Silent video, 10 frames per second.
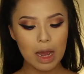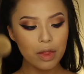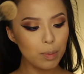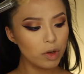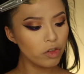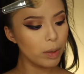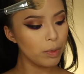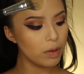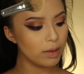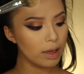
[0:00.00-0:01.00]
And the brush that I'm
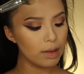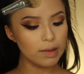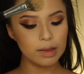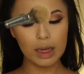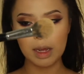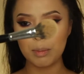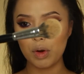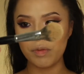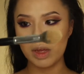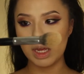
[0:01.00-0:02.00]
using is the
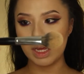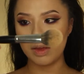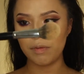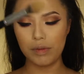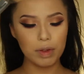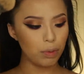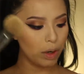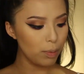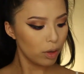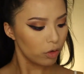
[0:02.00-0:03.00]
Morphe
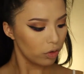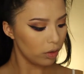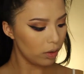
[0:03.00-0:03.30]
E53 brush.